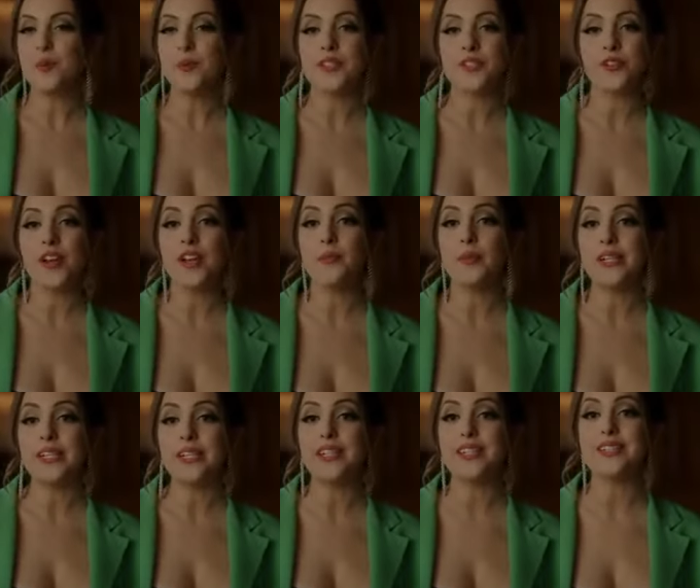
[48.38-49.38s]
woman's
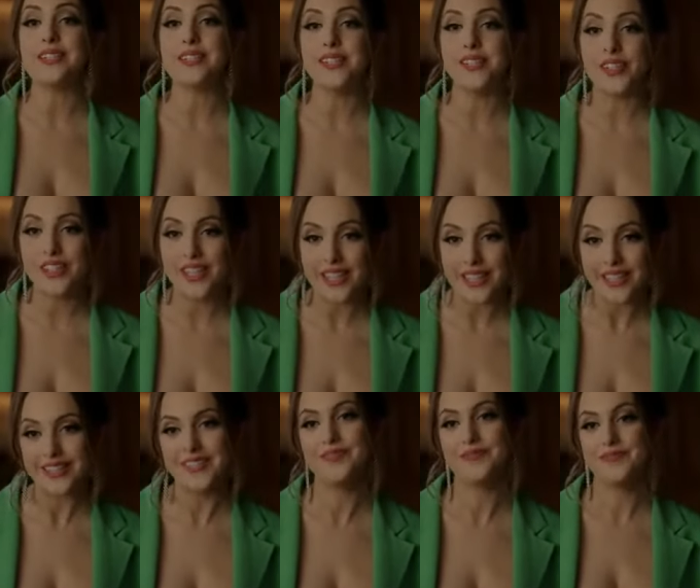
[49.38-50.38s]
credibility and steal her
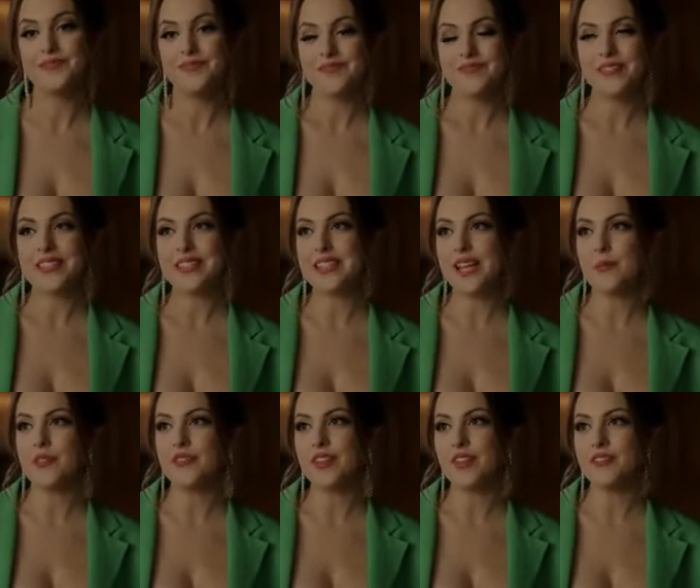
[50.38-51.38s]
kid. It's the
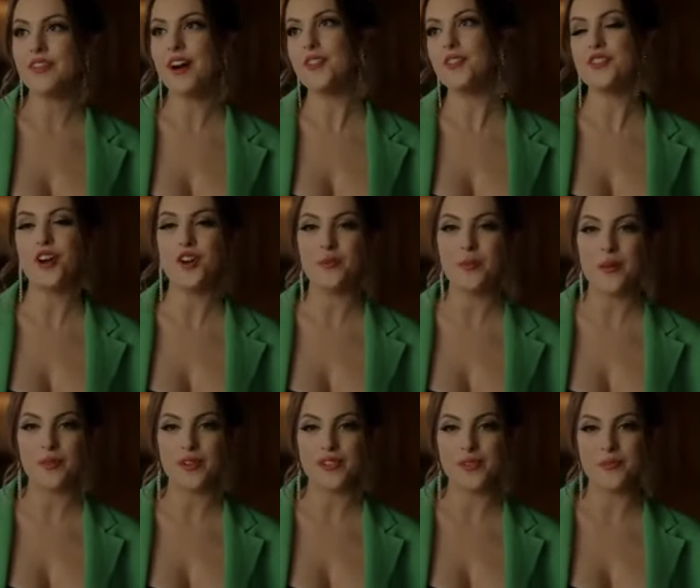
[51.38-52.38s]
type of thing father daughter
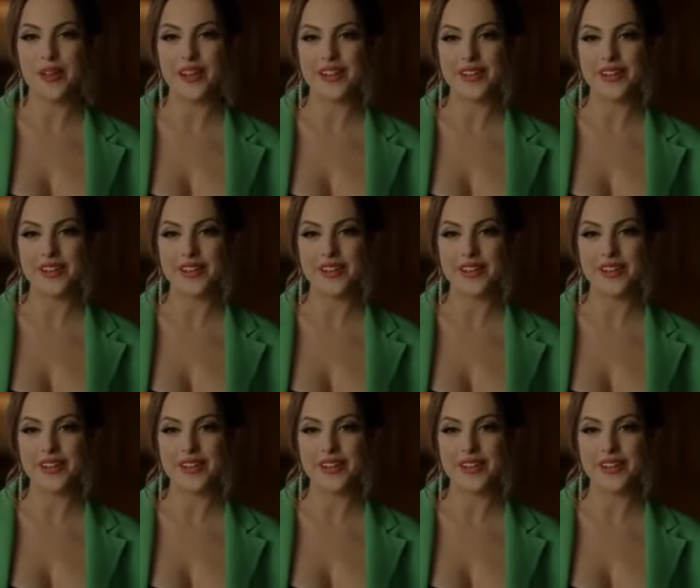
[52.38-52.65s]
memories are made